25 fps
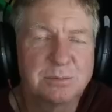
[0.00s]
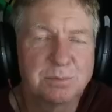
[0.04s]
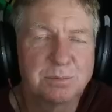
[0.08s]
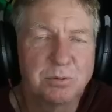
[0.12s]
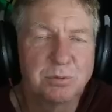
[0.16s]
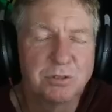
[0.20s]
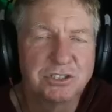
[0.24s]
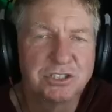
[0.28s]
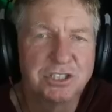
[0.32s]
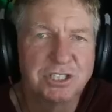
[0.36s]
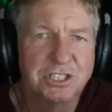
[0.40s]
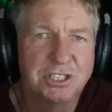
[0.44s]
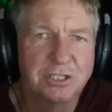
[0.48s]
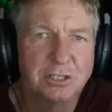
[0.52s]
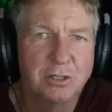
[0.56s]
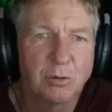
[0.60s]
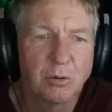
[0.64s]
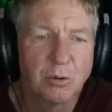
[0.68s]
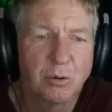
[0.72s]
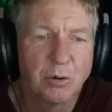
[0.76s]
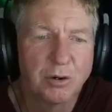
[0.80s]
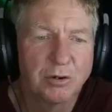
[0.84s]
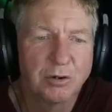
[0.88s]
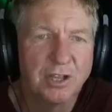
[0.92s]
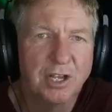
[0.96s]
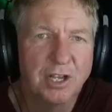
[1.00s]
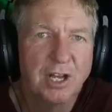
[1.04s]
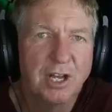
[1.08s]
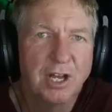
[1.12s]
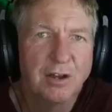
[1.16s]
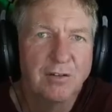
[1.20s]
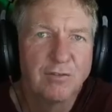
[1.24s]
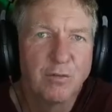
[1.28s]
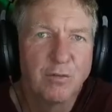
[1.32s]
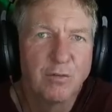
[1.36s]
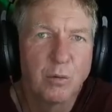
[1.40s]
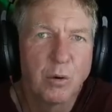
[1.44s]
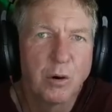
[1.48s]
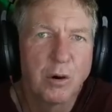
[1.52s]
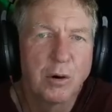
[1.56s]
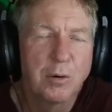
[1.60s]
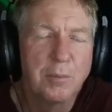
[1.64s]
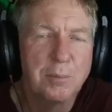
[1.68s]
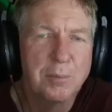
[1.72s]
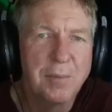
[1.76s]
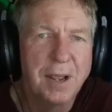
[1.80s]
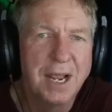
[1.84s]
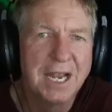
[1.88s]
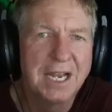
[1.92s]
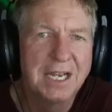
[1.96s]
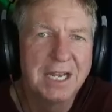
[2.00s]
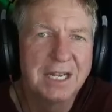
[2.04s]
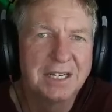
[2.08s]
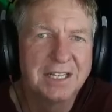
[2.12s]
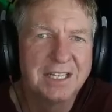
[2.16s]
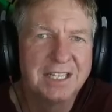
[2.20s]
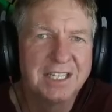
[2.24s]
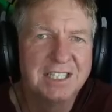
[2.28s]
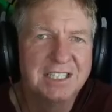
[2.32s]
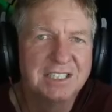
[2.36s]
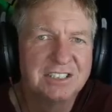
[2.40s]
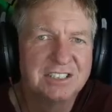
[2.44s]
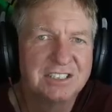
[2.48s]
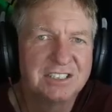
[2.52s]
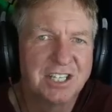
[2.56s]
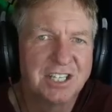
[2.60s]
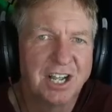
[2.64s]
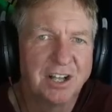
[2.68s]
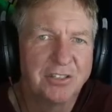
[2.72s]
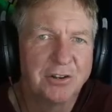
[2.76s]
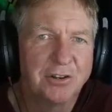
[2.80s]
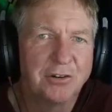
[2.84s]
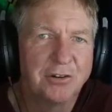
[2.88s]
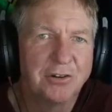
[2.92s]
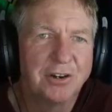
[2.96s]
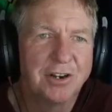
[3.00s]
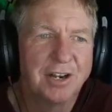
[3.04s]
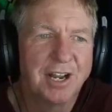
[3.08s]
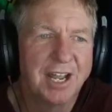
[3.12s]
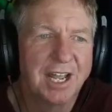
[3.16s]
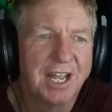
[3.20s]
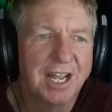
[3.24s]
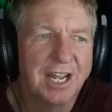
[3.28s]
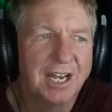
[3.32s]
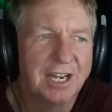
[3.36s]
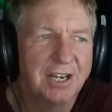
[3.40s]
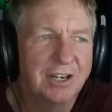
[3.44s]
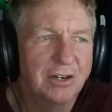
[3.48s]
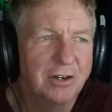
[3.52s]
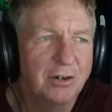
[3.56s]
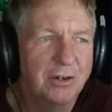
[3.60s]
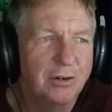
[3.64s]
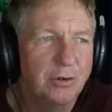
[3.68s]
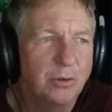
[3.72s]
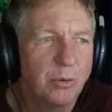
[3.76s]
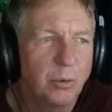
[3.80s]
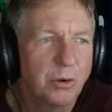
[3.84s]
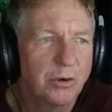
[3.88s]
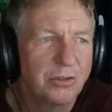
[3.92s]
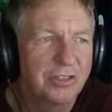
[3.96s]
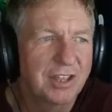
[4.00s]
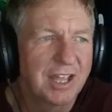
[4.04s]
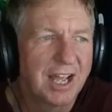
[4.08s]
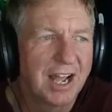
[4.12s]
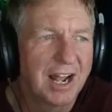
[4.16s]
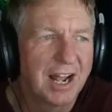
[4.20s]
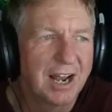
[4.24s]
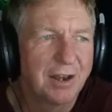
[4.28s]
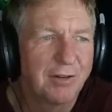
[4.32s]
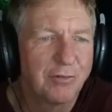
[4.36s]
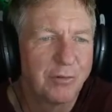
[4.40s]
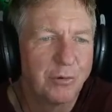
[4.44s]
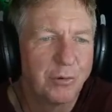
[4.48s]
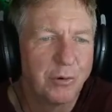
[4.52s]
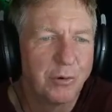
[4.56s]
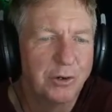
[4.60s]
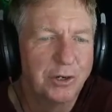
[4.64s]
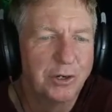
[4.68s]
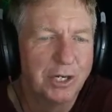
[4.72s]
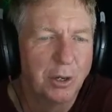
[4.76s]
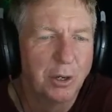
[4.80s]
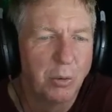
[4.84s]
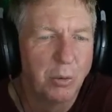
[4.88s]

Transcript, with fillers: pushing north for mainly Southern and North California,